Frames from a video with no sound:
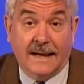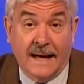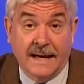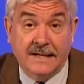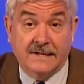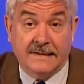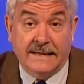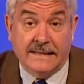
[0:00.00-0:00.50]

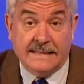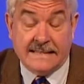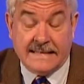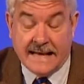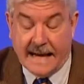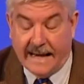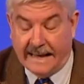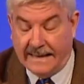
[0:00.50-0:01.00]
country he's
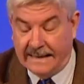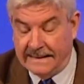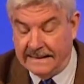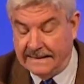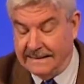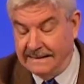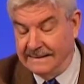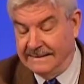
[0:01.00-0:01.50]
gay.
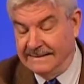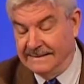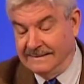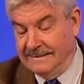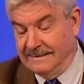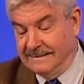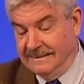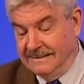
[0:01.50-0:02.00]
Yeah.
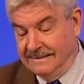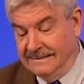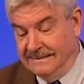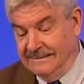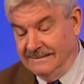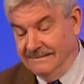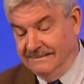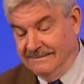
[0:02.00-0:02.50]

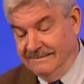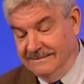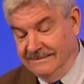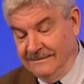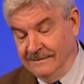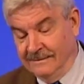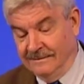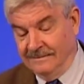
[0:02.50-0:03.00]

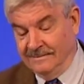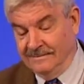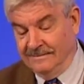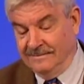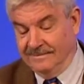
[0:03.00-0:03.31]
yeah, I don't think